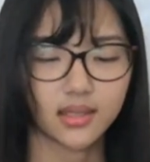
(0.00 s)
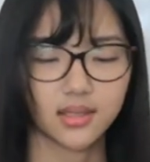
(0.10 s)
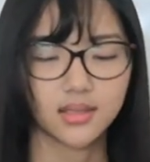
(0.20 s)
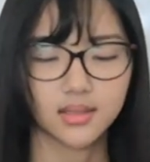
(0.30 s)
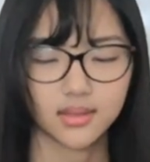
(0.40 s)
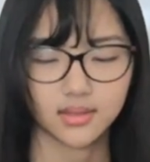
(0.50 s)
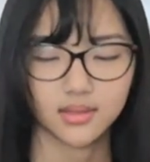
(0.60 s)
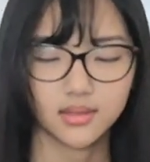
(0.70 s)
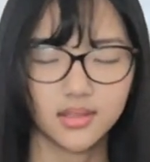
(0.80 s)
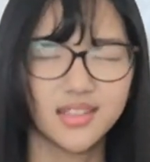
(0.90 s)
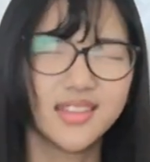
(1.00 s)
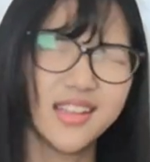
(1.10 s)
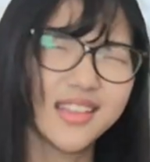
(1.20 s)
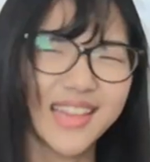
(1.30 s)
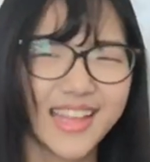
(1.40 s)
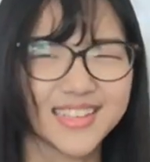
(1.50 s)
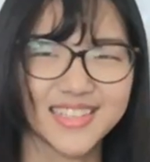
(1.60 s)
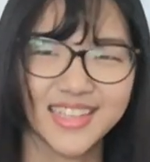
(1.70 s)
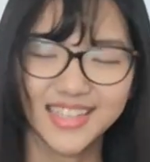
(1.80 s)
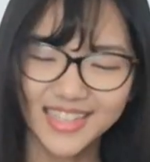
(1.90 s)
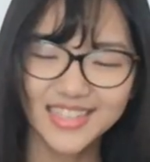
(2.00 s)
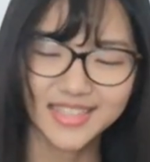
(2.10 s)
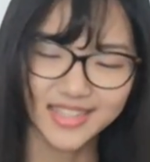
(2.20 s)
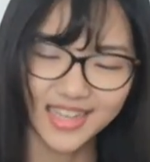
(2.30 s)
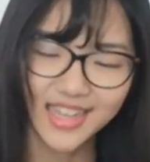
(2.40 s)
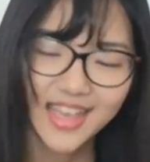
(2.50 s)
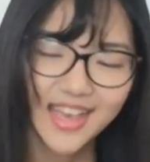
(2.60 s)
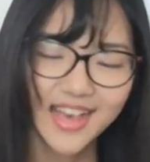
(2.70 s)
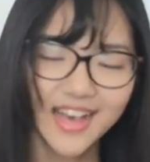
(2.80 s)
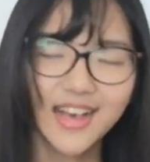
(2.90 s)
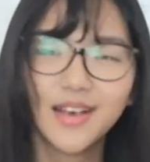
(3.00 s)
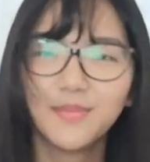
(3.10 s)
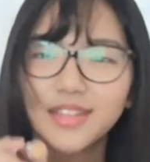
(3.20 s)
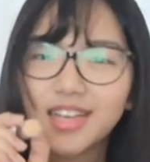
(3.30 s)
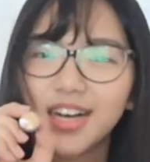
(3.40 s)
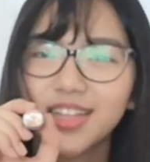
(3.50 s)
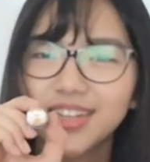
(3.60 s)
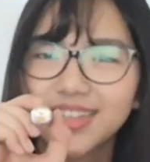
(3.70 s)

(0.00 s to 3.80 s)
Not like a stick. It is a stick. The color